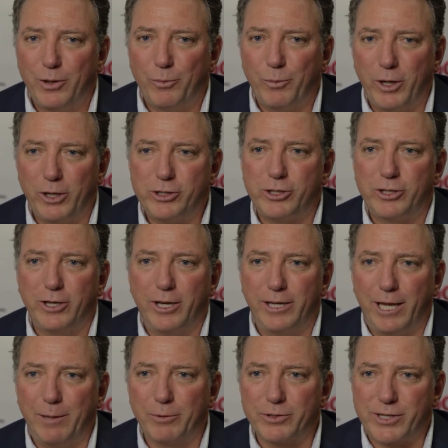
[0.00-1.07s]
which
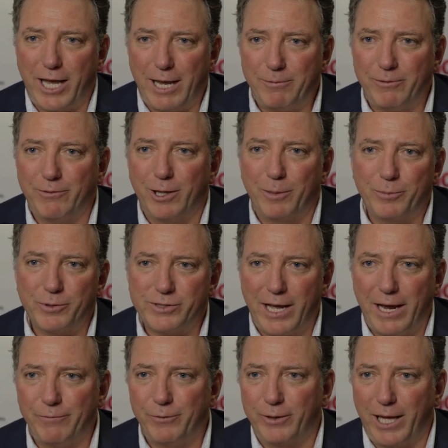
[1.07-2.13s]
enables game developers to have their